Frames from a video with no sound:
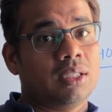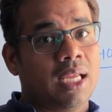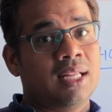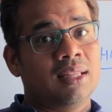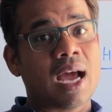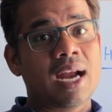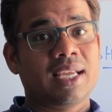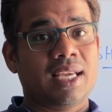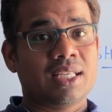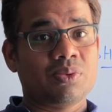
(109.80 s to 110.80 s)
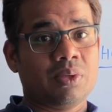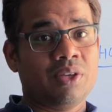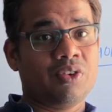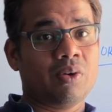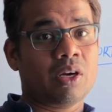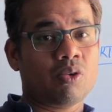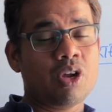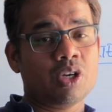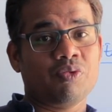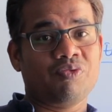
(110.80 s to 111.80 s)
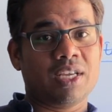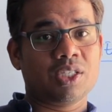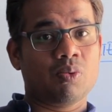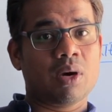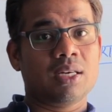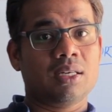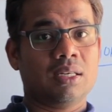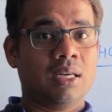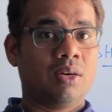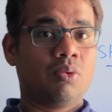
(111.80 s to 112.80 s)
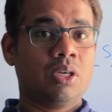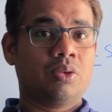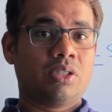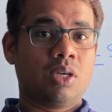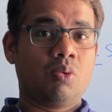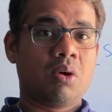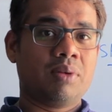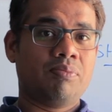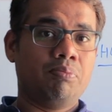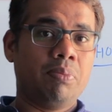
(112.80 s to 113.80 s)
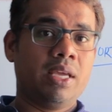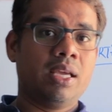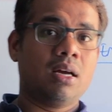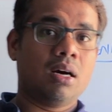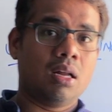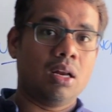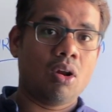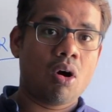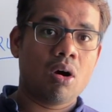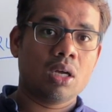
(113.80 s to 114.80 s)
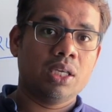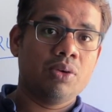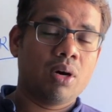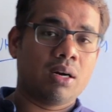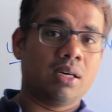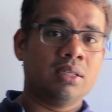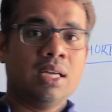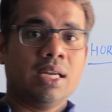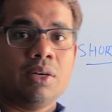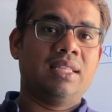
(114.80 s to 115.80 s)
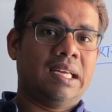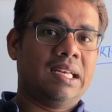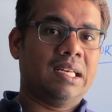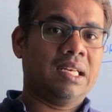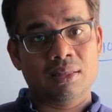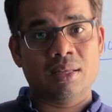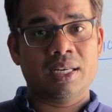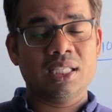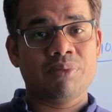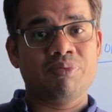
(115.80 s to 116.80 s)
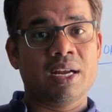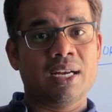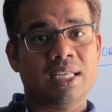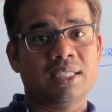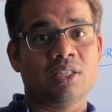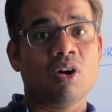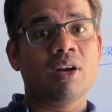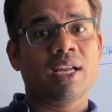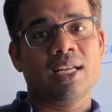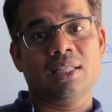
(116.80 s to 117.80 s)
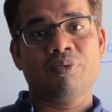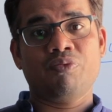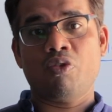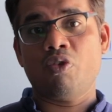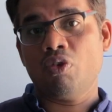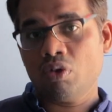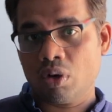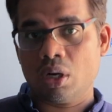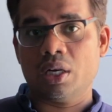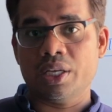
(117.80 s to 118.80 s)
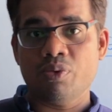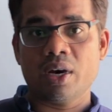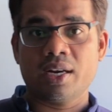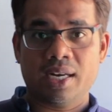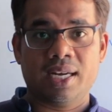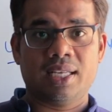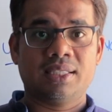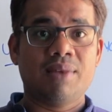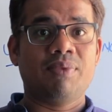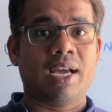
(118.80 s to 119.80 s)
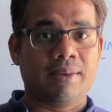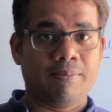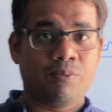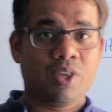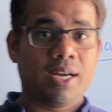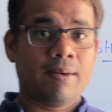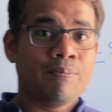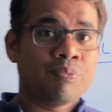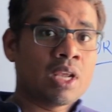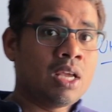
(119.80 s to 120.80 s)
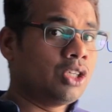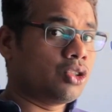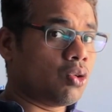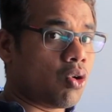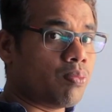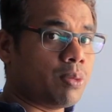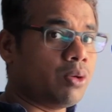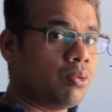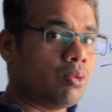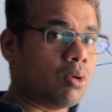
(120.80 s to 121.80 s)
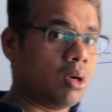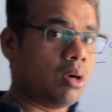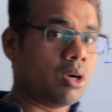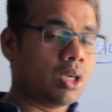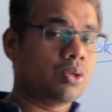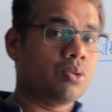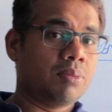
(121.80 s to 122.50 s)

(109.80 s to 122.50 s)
in that case, if you are going to paste one and going to share one big long URL, and then the recipient is not getting the full URL at the same time, right? So hope you understood the